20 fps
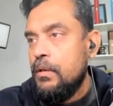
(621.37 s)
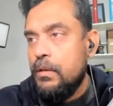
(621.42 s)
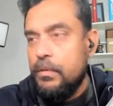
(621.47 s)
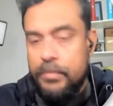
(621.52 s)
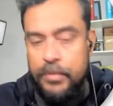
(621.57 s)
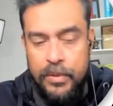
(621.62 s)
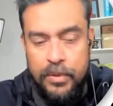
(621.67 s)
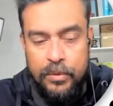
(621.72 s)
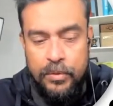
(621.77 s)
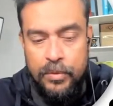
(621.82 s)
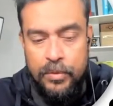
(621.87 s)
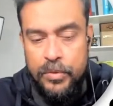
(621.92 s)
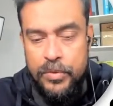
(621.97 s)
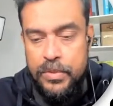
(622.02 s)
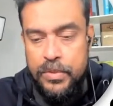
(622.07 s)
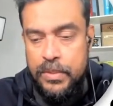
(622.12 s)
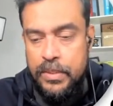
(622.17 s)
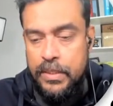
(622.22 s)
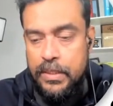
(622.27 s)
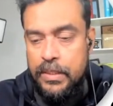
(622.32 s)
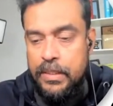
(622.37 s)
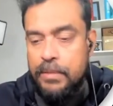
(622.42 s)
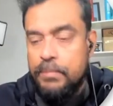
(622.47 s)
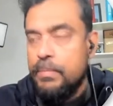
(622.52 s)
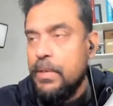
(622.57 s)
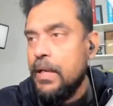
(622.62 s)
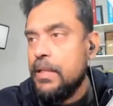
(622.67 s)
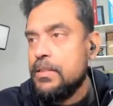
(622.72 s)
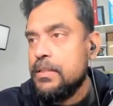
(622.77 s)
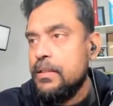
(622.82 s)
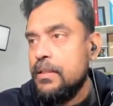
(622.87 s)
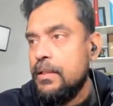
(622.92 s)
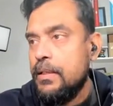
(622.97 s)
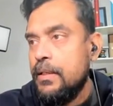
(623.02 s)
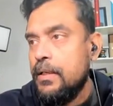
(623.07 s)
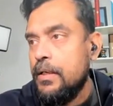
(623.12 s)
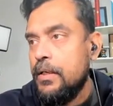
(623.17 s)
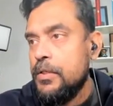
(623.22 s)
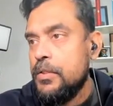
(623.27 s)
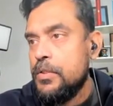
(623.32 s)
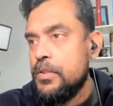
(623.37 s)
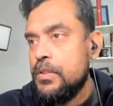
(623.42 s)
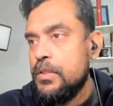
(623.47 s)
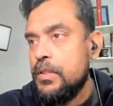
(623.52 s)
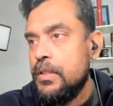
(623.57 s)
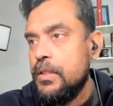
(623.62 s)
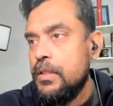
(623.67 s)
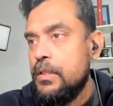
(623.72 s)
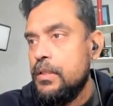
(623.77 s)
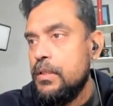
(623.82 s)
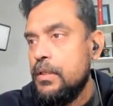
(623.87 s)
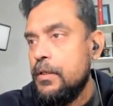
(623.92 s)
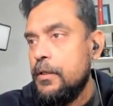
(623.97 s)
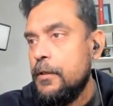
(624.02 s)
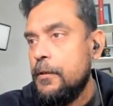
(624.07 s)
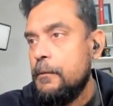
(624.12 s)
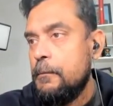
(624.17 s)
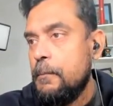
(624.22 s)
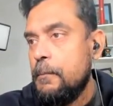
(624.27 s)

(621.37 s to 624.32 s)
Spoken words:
gonna go to cd/cd